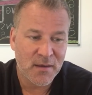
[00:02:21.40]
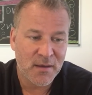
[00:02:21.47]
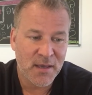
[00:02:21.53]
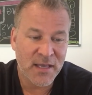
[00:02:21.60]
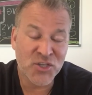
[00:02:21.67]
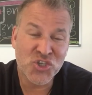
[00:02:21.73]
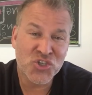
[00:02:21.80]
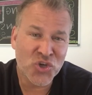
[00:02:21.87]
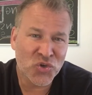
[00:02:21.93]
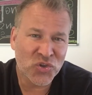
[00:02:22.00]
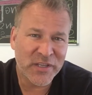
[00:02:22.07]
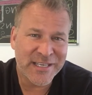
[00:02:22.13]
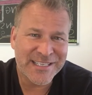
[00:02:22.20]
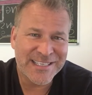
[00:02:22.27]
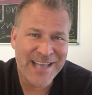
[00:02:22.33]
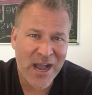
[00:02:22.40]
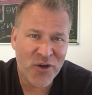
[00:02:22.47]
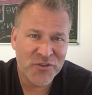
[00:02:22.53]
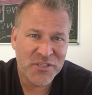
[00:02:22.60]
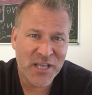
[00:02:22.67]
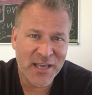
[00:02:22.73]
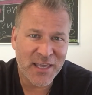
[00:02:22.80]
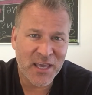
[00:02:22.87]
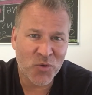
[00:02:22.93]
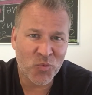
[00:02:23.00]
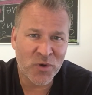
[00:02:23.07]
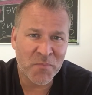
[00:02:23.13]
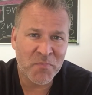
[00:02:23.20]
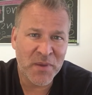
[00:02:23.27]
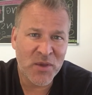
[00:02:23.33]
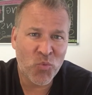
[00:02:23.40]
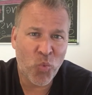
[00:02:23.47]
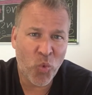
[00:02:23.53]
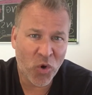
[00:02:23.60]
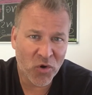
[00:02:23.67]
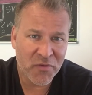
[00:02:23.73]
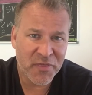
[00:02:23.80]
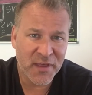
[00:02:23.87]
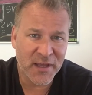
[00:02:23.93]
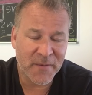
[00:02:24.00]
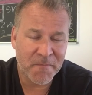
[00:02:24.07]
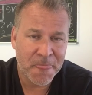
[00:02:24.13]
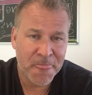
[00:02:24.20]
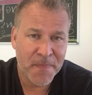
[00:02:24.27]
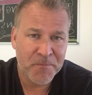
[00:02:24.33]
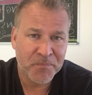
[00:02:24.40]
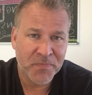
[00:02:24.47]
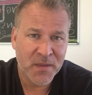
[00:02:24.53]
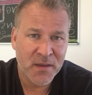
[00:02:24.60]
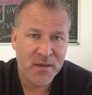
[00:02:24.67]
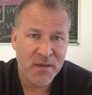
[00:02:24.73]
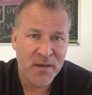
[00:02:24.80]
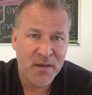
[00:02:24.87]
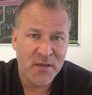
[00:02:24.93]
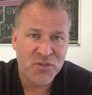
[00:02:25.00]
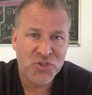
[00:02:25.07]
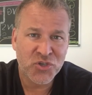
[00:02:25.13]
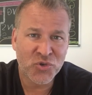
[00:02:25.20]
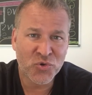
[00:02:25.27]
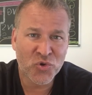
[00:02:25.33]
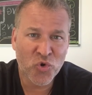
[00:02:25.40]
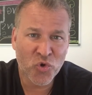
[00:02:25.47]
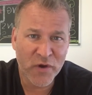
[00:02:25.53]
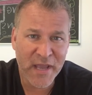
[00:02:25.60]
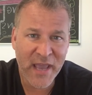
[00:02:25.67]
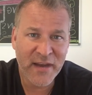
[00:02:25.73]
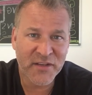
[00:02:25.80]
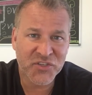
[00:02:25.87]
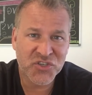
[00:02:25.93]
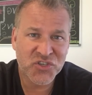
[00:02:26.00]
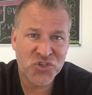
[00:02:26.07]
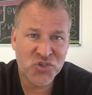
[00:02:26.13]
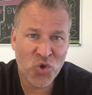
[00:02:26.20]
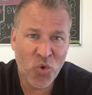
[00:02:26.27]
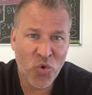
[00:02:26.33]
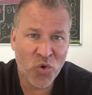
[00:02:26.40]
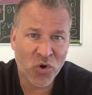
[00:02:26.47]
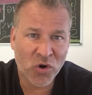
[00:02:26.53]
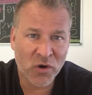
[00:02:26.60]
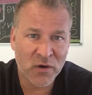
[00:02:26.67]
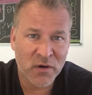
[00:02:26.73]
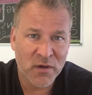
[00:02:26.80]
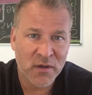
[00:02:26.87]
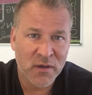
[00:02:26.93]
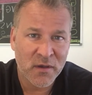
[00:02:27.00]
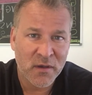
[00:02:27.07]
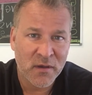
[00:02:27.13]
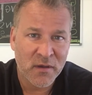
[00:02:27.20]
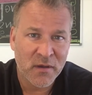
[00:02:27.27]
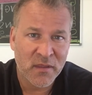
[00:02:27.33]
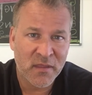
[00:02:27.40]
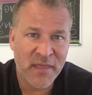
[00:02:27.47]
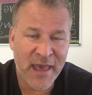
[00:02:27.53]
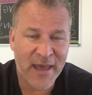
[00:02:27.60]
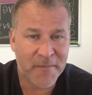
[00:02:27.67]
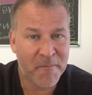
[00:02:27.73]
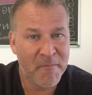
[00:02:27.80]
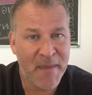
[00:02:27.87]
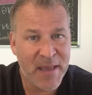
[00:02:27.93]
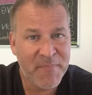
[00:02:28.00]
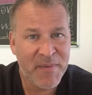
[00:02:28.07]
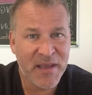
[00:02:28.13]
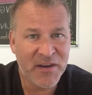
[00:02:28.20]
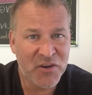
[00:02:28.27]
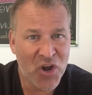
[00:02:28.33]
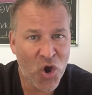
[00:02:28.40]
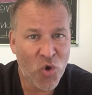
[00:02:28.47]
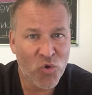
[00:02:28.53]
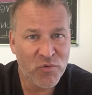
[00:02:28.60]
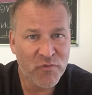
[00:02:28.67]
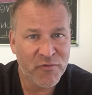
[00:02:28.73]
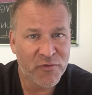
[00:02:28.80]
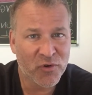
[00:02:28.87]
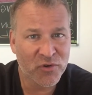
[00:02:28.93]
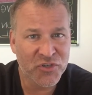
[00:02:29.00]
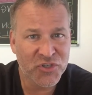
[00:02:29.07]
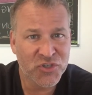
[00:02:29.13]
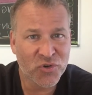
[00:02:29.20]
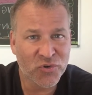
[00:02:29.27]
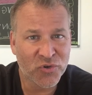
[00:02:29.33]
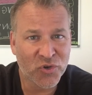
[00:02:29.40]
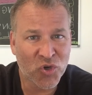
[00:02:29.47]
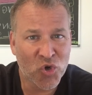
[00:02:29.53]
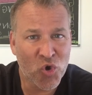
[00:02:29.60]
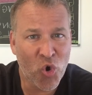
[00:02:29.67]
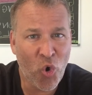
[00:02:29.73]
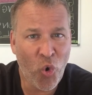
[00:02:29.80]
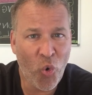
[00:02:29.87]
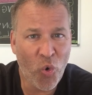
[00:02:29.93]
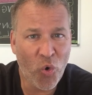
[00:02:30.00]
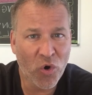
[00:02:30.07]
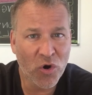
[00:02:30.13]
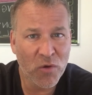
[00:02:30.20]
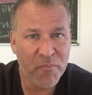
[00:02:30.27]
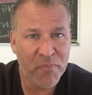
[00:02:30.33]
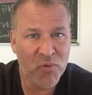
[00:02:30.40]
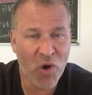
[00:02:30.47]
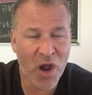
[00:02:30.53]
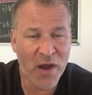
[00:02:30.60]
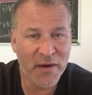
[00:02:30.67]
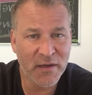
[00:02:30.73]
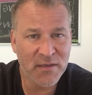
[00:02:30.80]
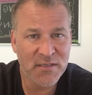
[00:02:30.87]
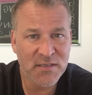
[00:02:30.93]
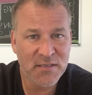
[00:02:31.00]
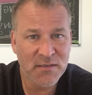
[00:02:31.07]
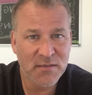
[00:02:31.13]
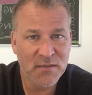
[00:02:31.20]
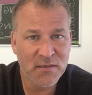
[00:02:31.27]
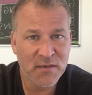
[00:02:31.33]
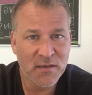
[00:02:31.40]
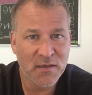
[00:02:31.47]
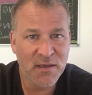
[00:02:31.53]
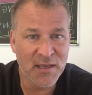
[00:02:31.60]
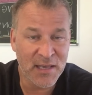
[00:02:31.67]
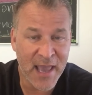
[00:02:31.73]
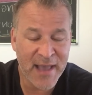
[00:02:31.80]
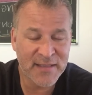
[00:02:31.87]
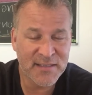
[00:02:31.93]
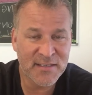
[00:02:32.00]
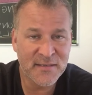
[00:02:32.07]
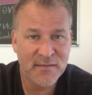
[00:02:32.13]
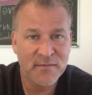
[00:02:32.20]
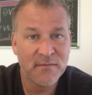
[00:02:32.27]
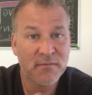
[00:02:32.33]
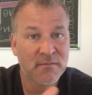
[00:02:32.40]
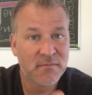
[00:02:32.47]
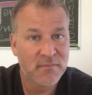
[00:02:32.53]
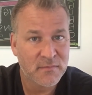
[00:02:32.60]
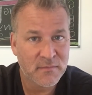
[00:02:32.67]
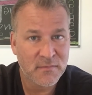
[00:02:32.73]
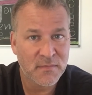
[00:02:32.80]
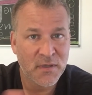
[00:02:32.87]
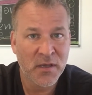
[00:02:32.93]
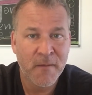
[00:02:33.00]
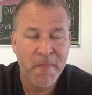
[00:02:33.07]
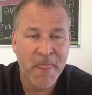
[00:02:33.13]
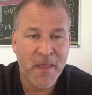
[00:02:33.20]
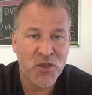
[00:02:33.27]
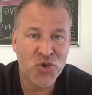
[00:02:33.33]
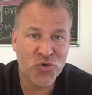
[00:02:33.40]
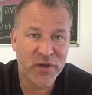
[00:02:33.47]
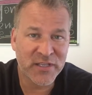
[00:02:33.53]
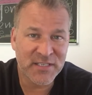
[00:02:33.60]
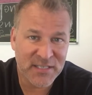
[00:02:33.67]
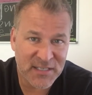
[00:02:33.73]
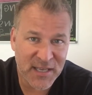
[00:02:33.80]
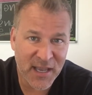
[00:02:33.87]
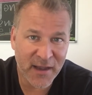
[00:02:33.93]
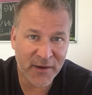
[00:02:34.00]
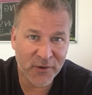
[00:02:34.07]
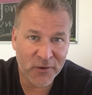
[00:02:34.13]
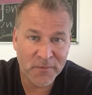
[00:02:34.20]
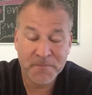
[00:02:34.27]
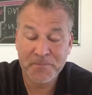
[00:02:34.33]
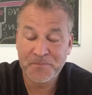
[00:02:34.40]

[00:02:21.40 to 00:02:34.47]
it certainly sounds like it would be worth it to create a store that may be known for certain core products, yet you can sell